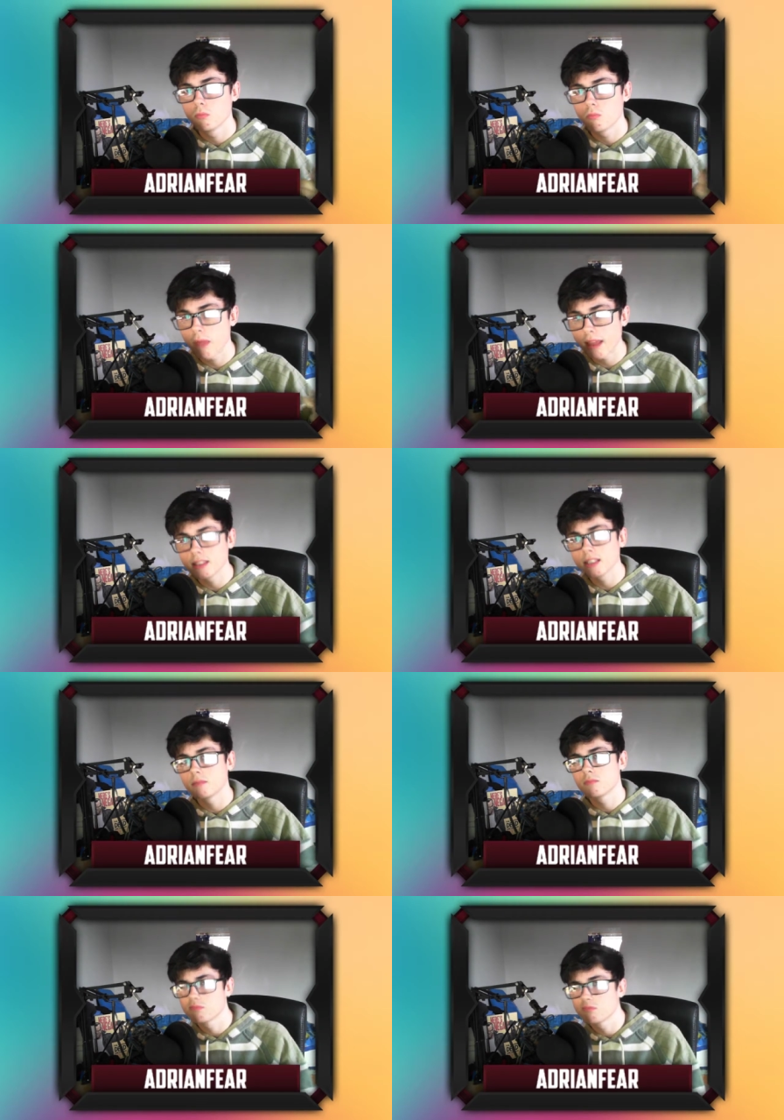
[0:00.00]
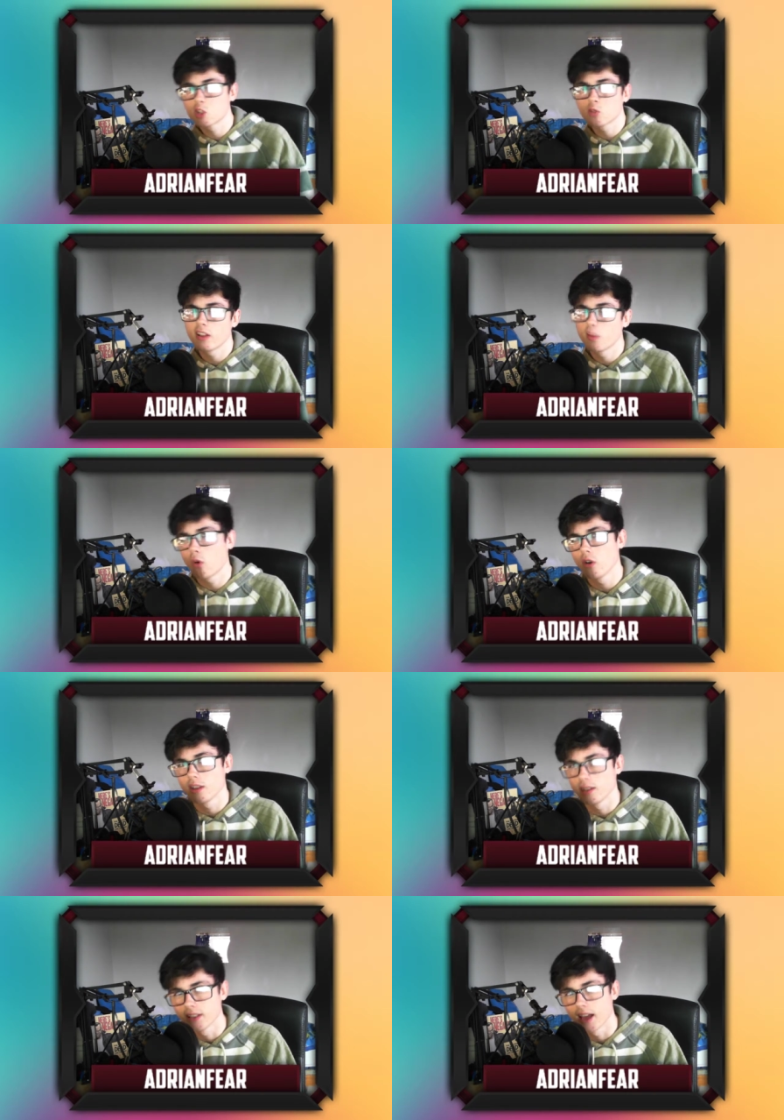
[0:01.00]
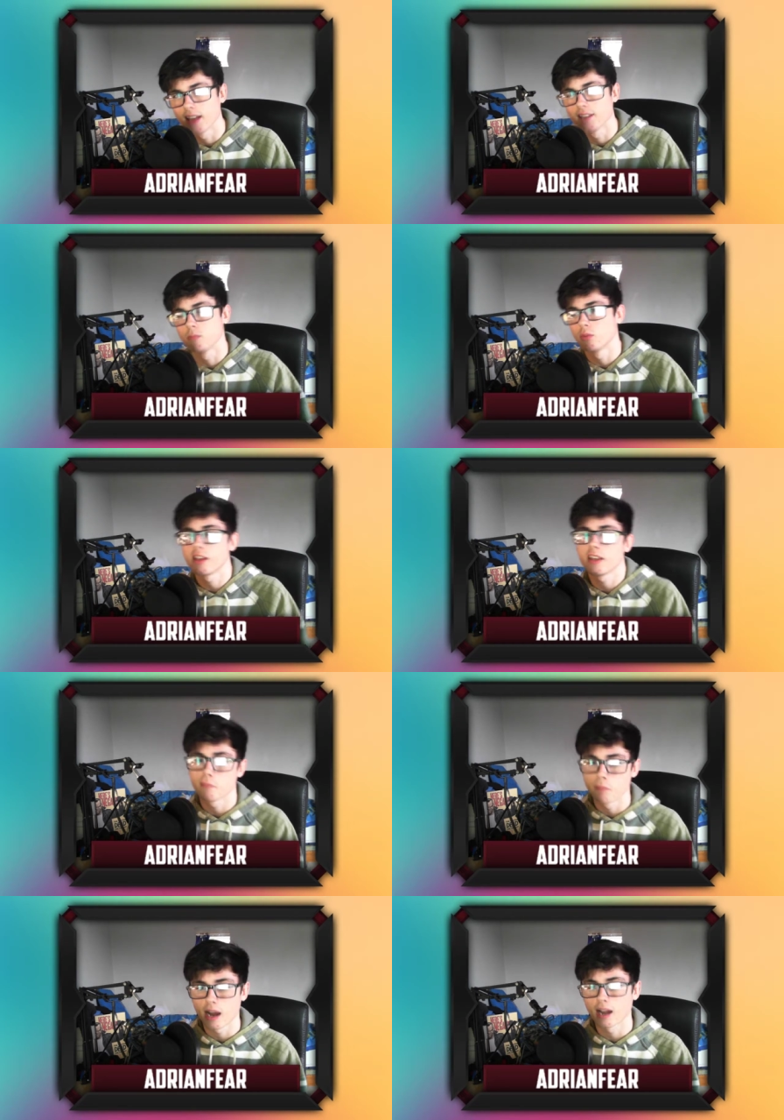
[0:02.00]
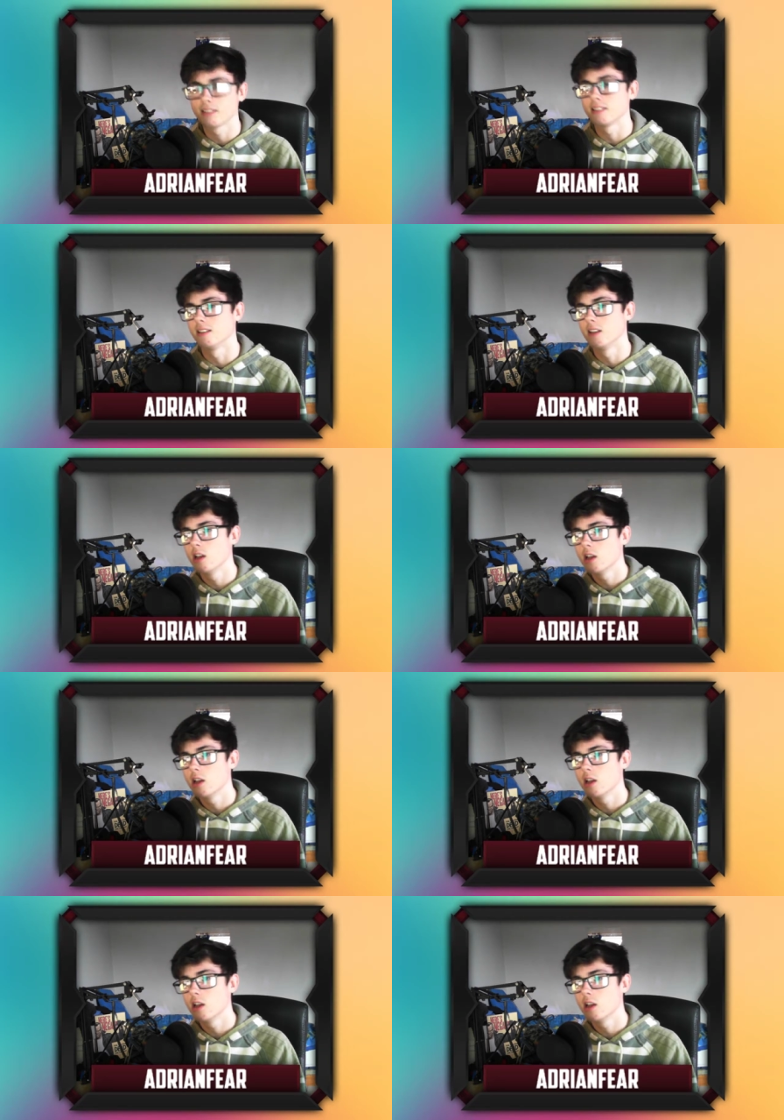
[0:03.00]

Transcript: mainly stuff like The Walking Dead and Breaking Bad and